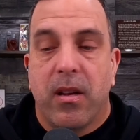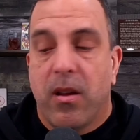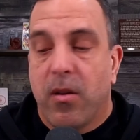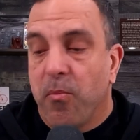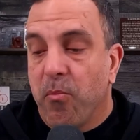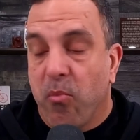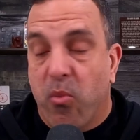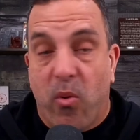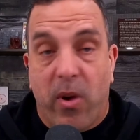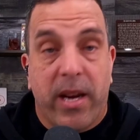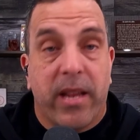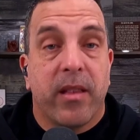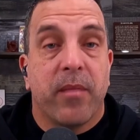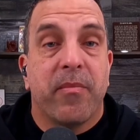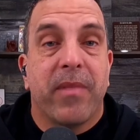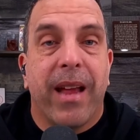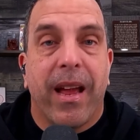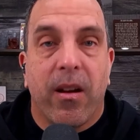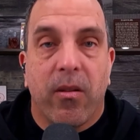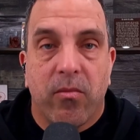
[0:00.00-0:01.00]
break them
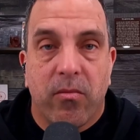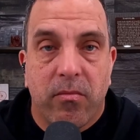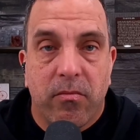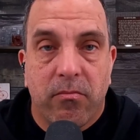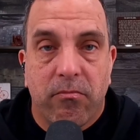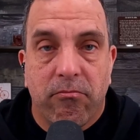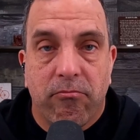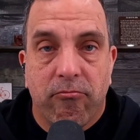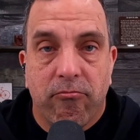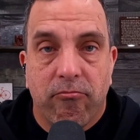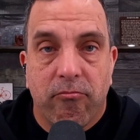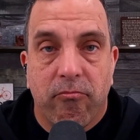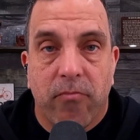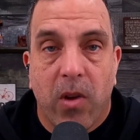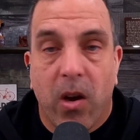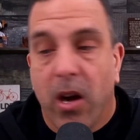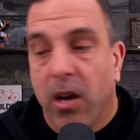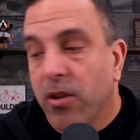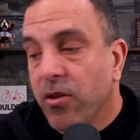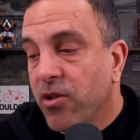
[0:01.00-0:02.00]
down,
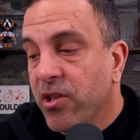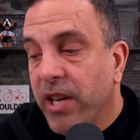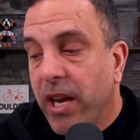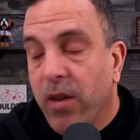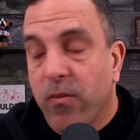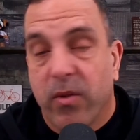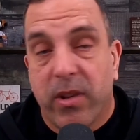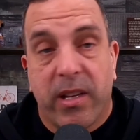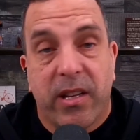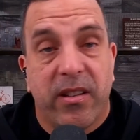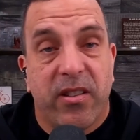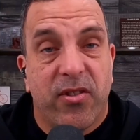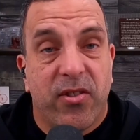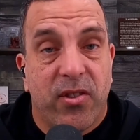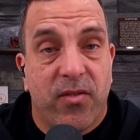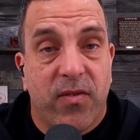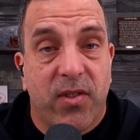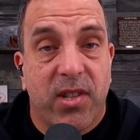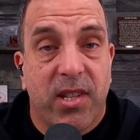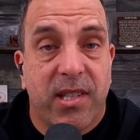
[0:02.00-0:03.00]
understand what the conditions
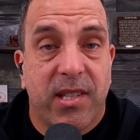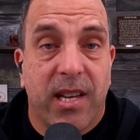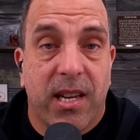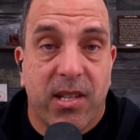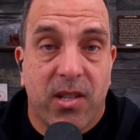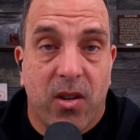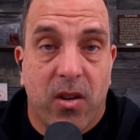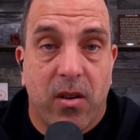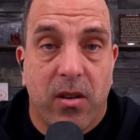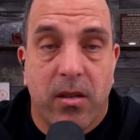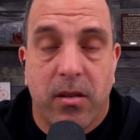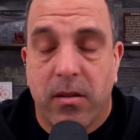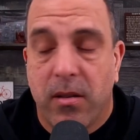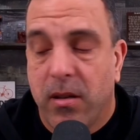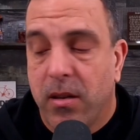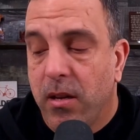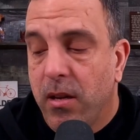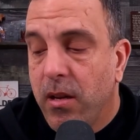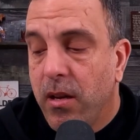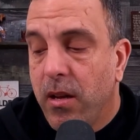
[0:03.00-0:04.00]
for success are,
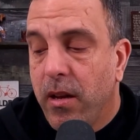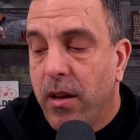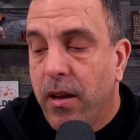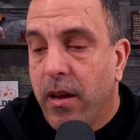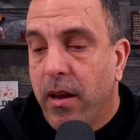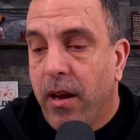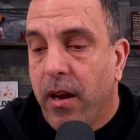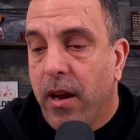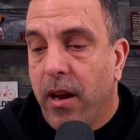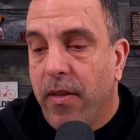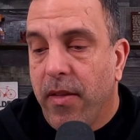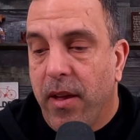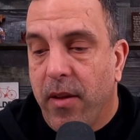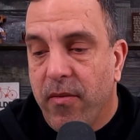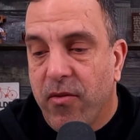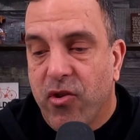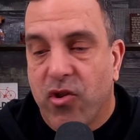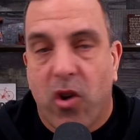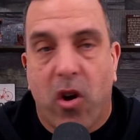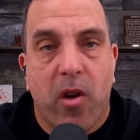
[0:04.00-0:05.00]
and then
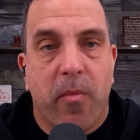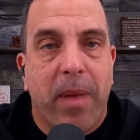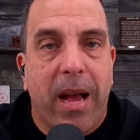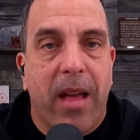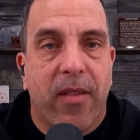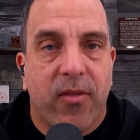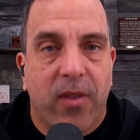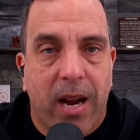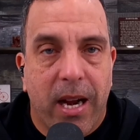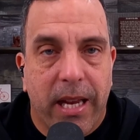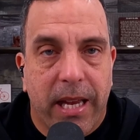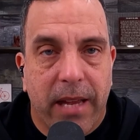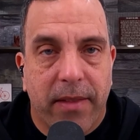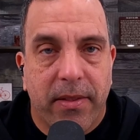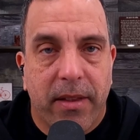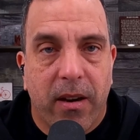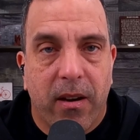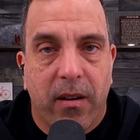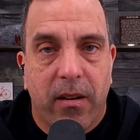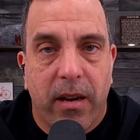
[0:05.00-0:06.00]
chart a path for how to get
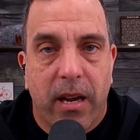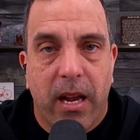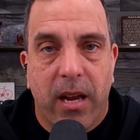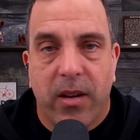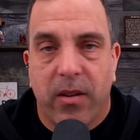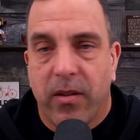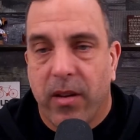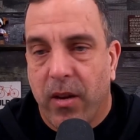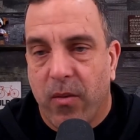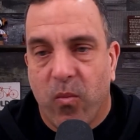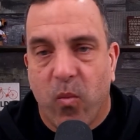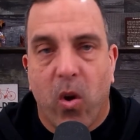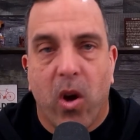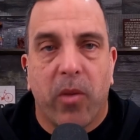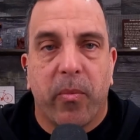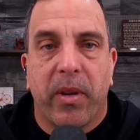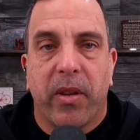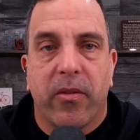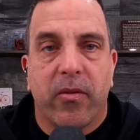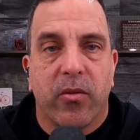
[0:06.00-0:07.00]
there and walk
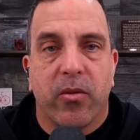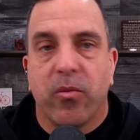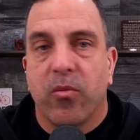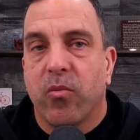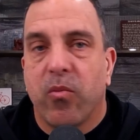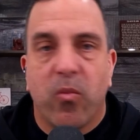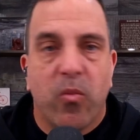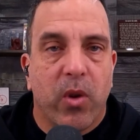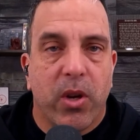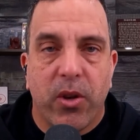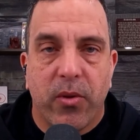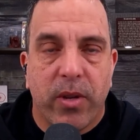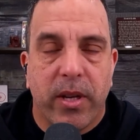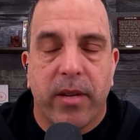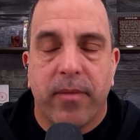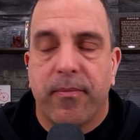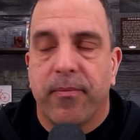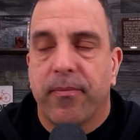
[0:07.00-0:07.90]
me through what you did.